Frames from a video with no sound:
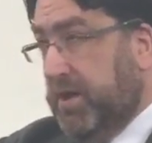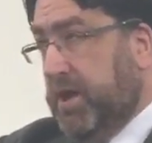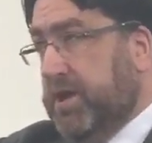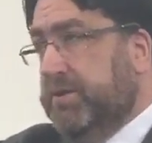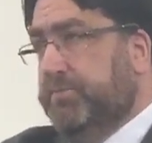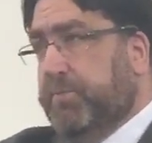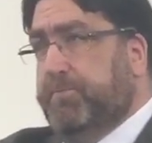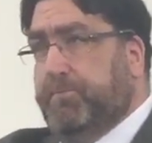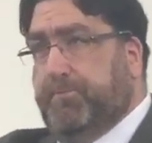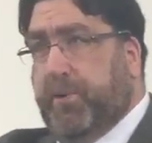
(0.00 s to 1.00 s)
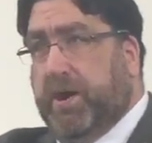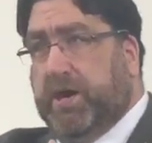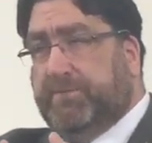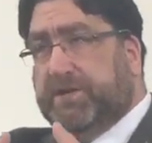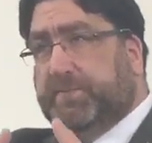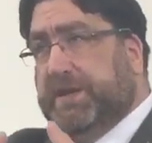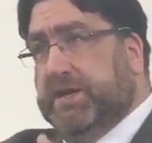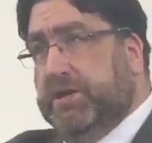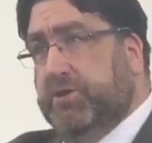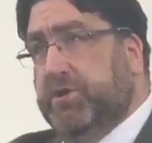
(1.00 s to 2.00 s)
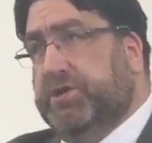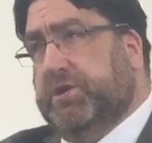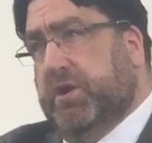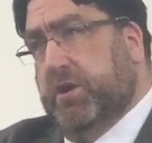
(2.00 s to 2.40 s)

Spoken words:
And part of His being in you is